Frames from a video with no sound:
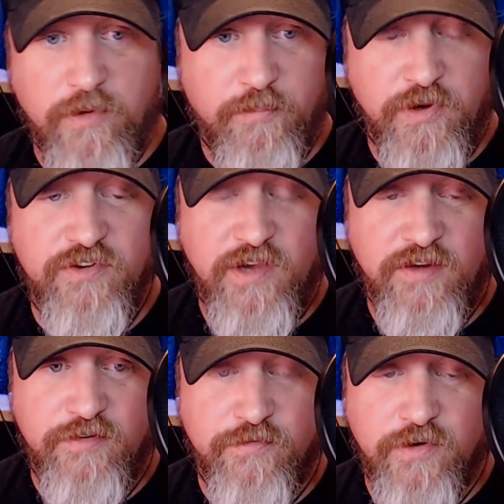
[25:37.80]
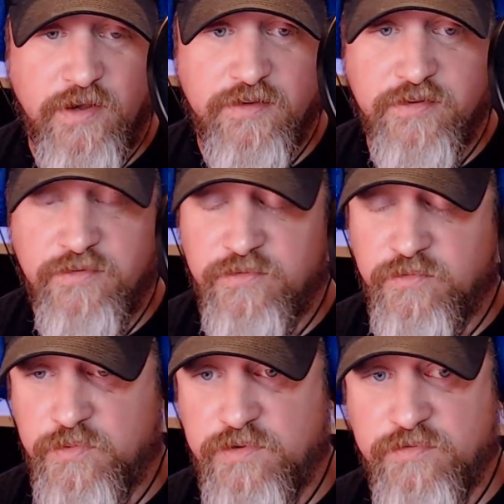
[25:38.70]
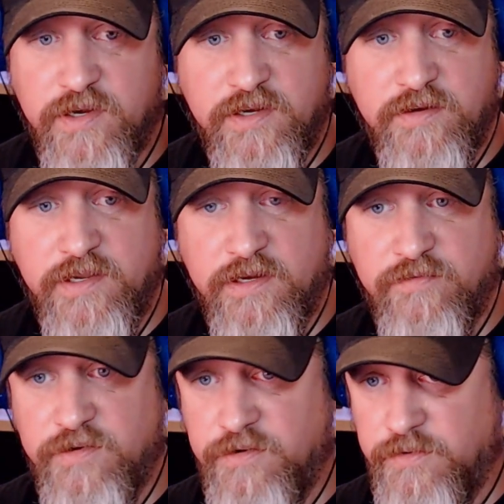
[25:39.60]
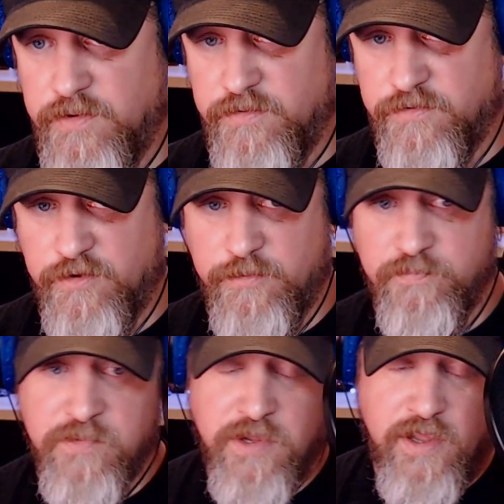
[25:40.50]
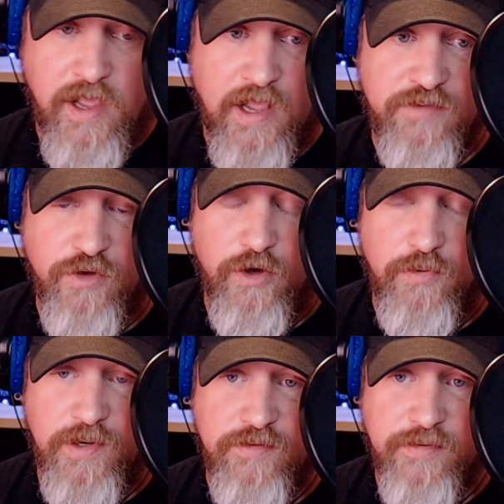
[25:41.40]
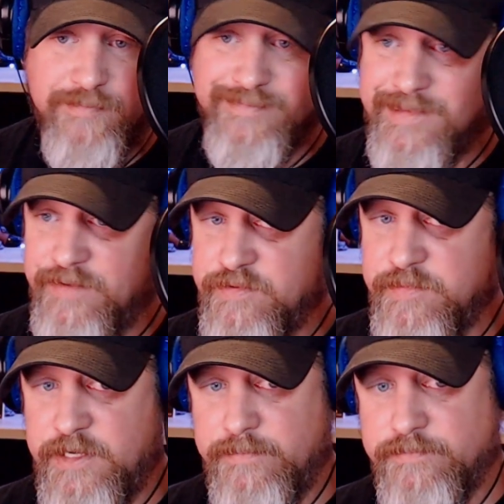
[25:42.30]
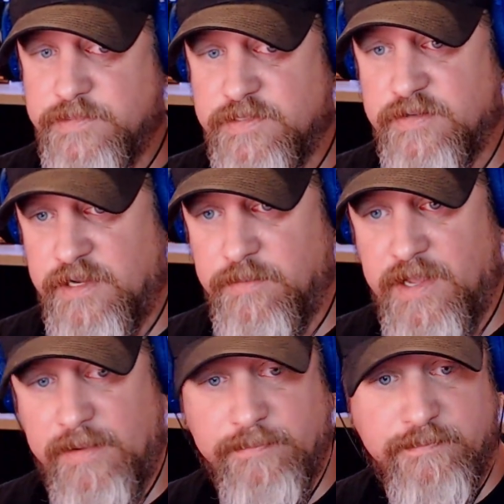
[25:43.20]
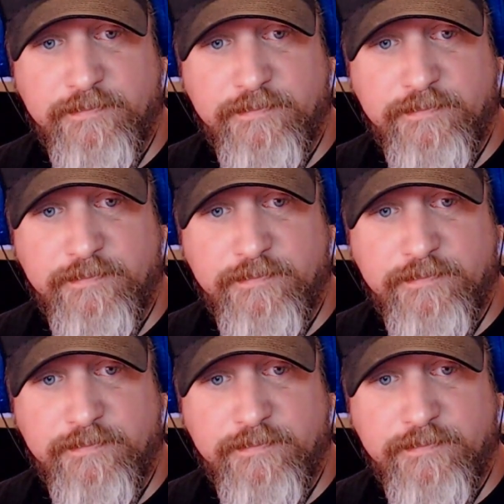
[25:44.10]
appreciation for us, and we fucking dig it if you do it. So, as always, love you, mean it. See you, bye.